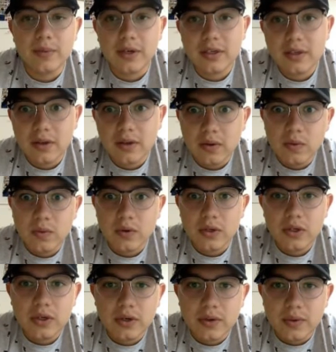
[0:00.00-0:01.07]
must know
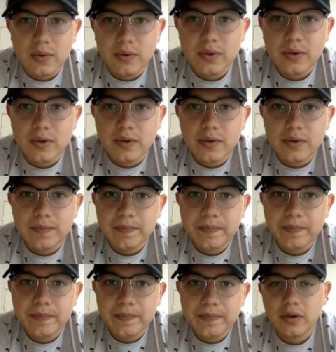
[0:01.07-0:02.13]
what you're
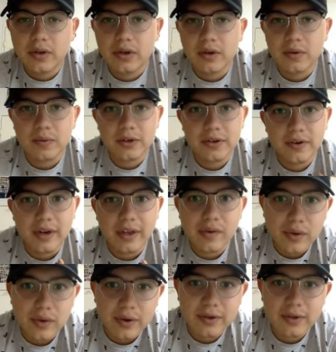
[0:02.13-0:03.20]

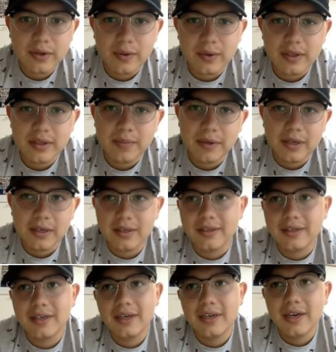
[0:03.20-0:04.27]
giving your students,
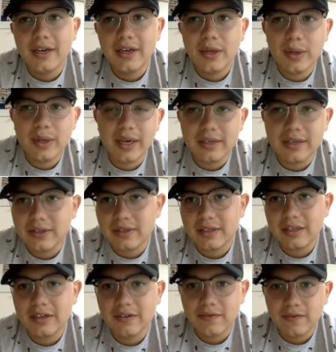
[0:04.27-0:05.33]
because you can't
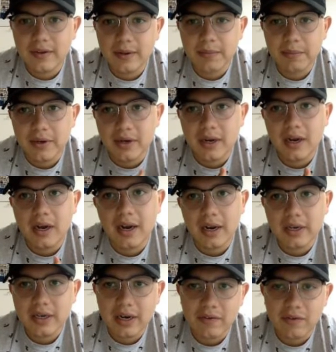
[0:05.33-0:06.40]
just give them a
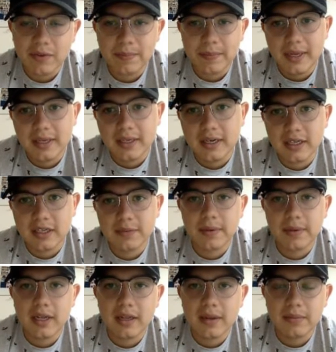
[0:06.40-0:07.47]
college level piece and
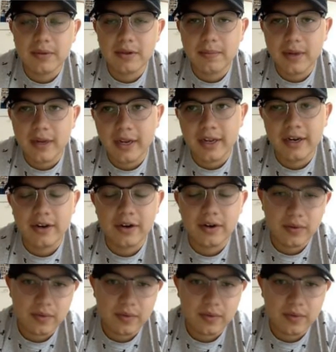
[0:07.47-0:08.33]
expect them to play it.